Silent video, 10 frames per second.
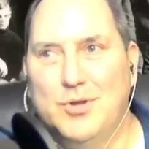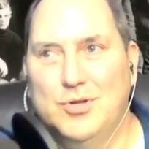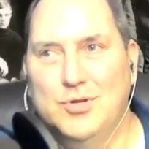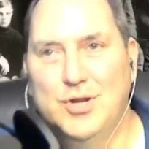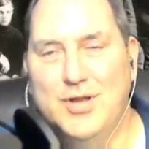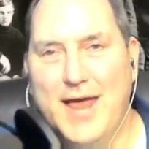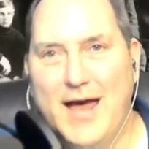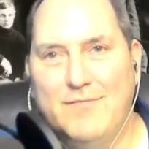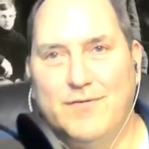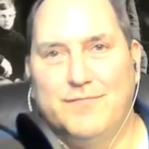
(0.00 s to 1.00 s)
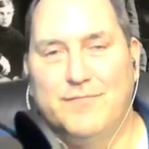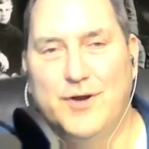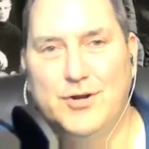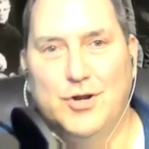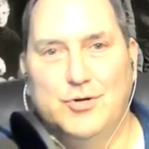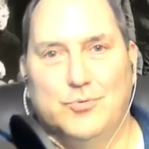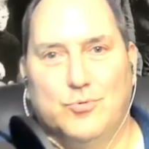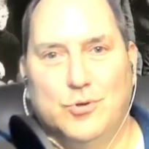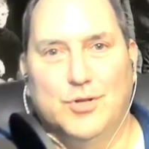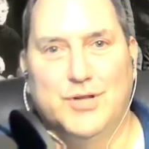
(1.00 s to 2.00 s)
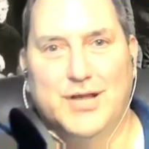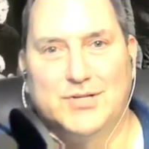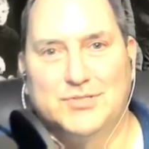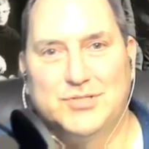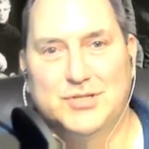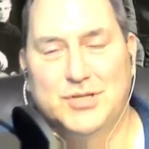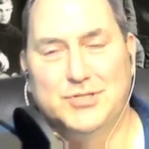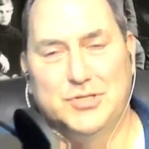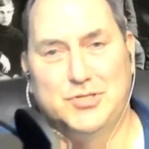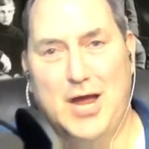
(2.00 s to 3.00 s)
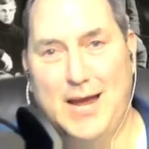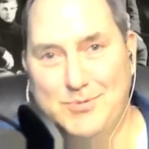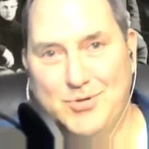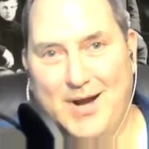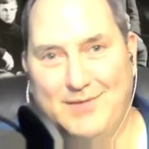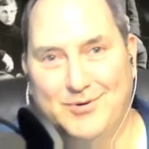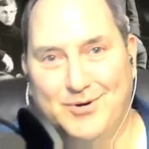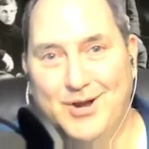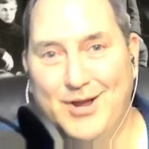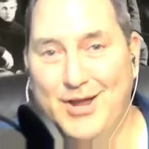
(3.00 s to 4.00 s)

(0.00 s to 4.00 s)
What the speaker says: You need to have a friend on your Rolodex that's a time traveler,